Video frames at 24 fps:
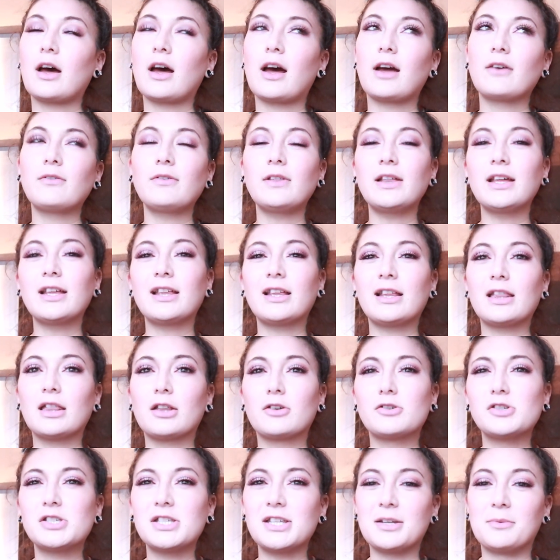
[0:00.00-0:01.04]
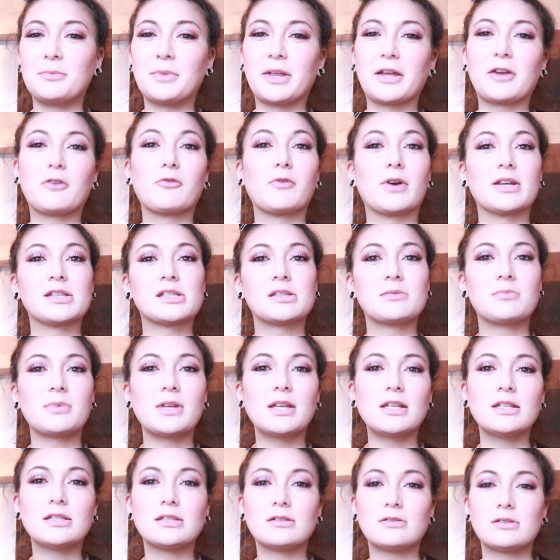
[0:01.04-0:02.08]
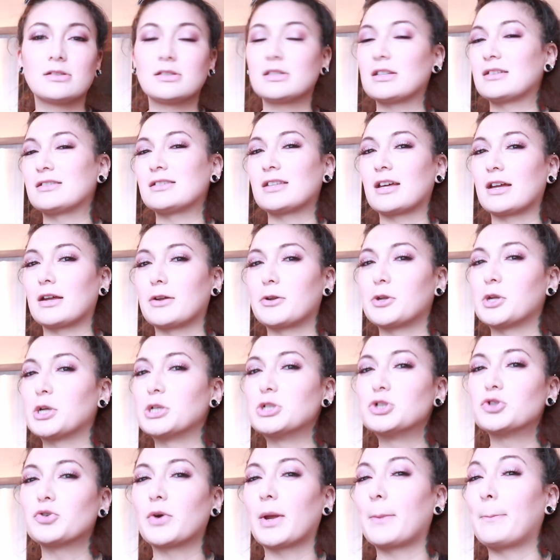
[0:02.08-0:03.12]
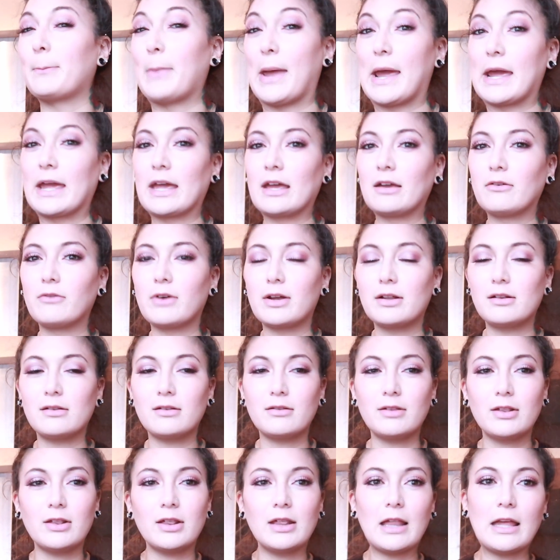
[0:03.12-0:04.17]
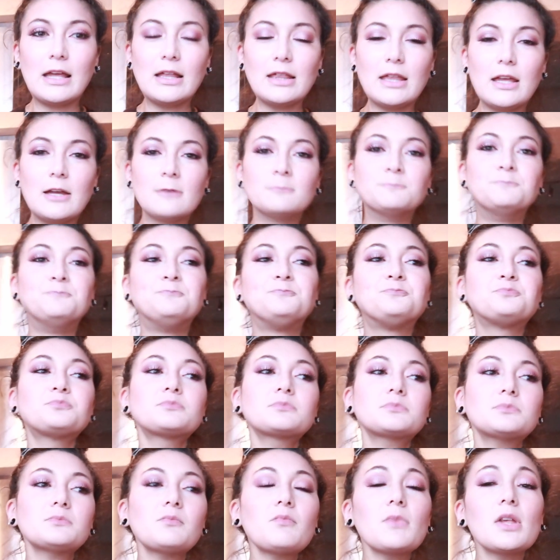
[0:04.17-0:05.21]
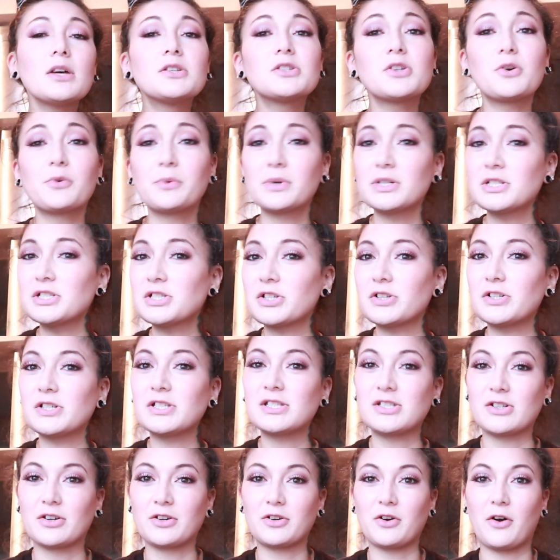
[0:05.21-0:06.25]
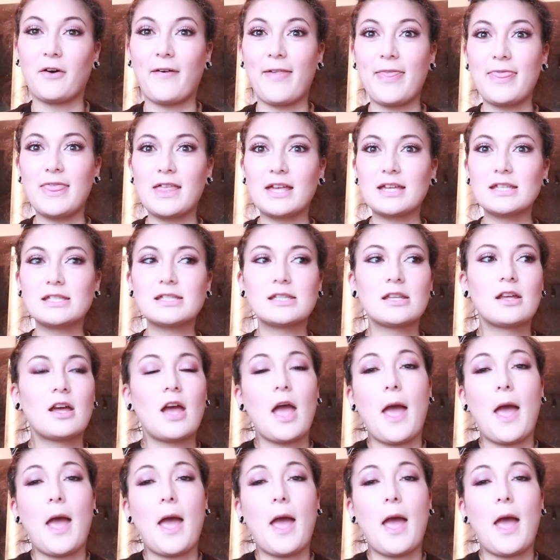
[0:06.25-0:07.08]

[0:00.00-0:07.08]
I feel like there's some like recipes since I enjoy baking lately. So we're just gonna start calling this